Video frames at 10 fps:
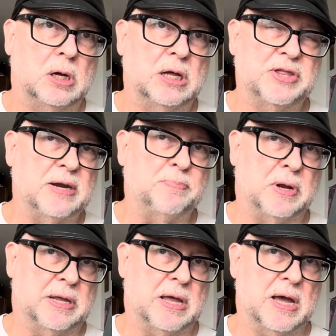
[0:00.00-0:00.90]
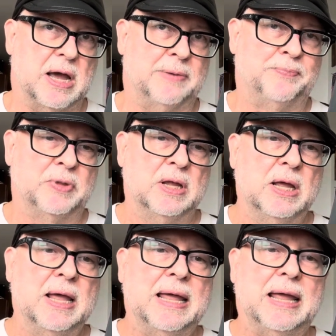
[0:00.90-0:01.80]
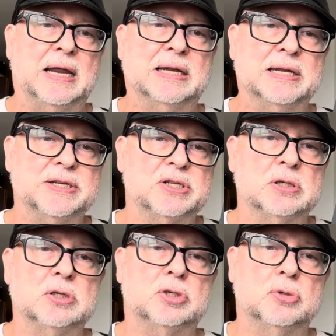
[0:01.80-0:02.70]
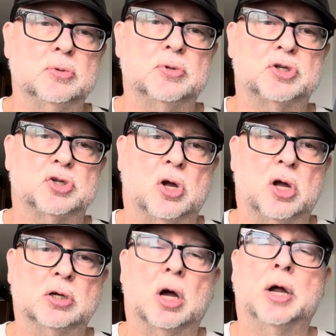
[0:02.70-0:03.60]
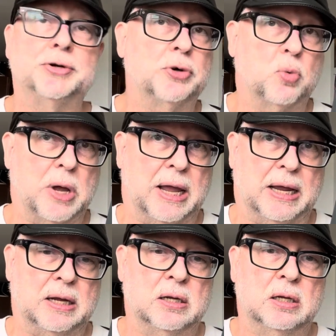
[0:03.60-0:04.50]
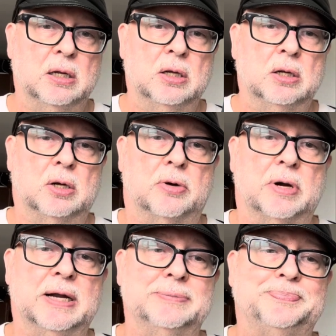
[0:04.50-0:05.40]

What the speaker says: Then Play On and listen to the song Underway, all right?